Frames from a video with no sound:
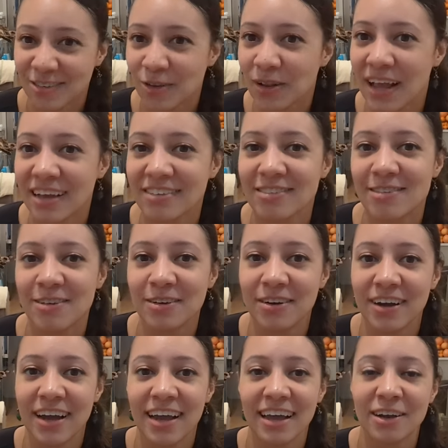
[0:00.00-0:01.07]
so last
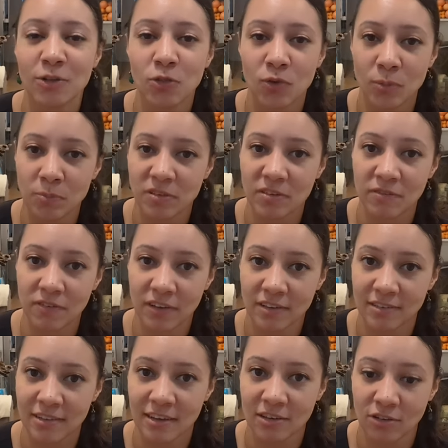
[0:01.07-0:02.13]
year I had a thrips
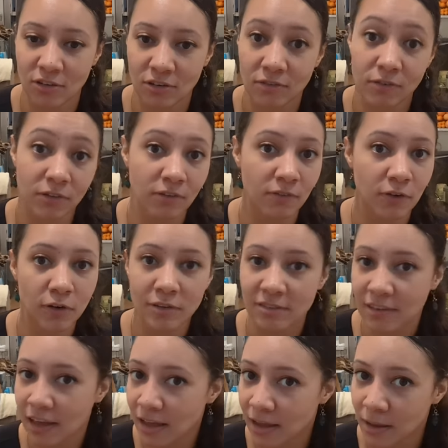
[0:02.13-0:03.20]
infestation for the first
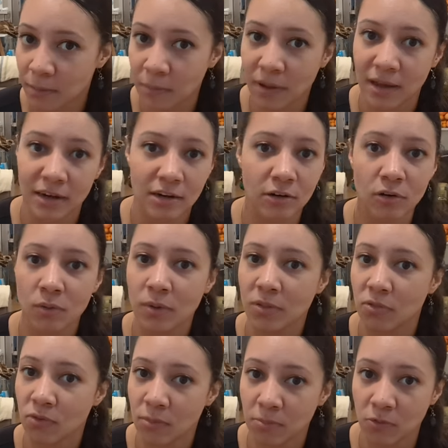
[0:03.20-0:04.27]
time. I didn't know
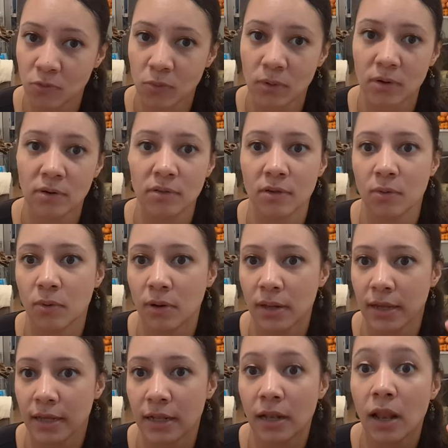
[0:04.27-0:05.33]
what thrips were. They were
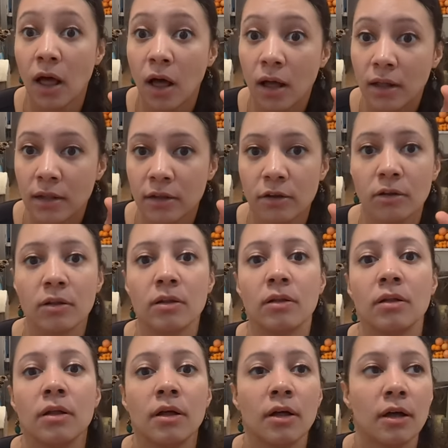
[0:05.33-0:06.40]
like long
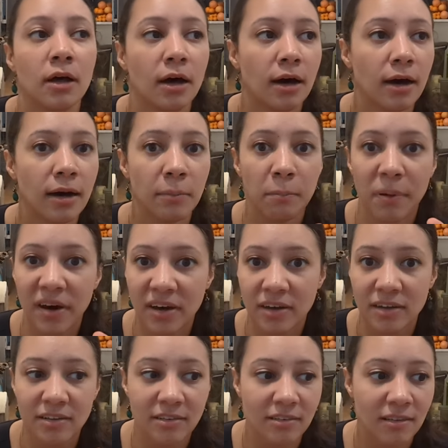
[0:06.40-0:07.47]
little uh,
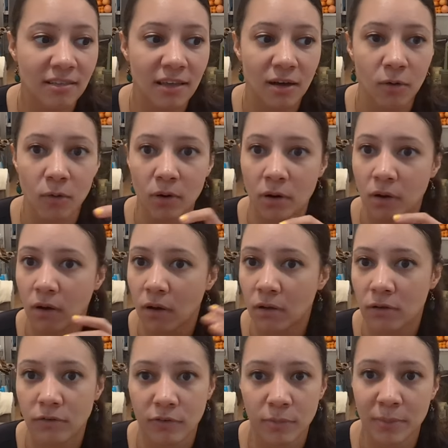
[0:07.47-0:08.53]
bugs that were all
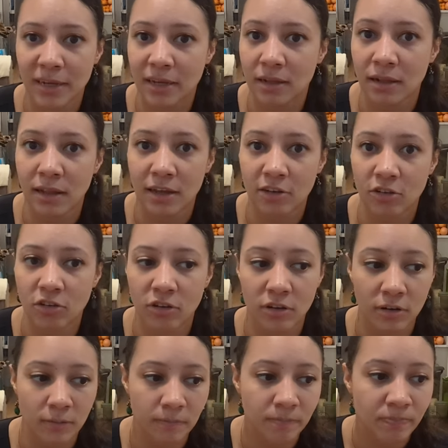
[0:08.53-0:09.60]
over my
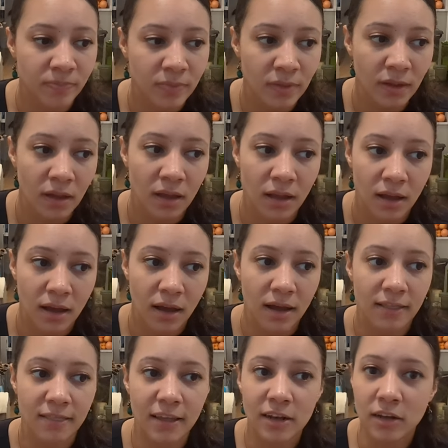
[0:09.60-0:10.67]
collection.
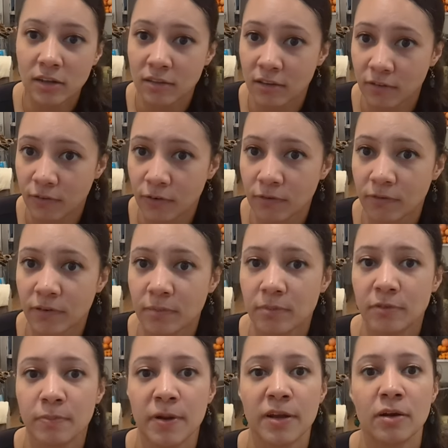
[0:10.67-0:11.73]
They look different from
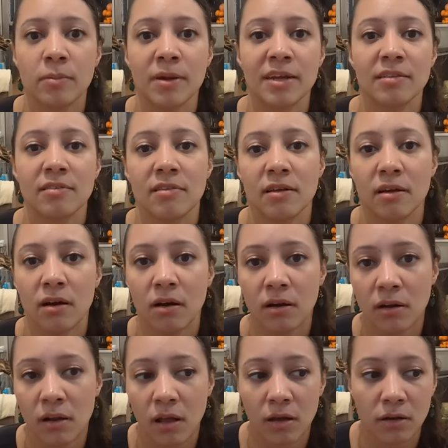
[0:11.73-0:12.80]
spider mites. They are
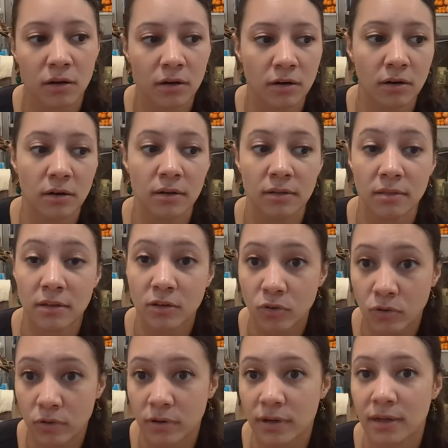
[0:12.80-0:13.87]
longer. They
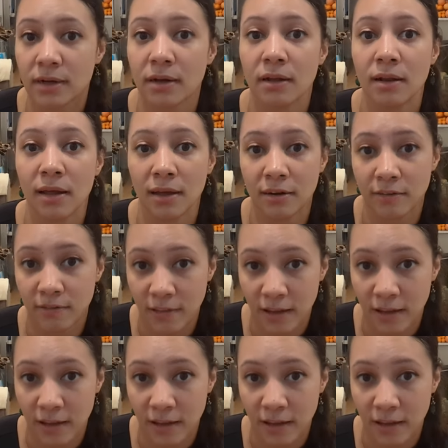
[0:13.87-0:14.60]
do create a lot of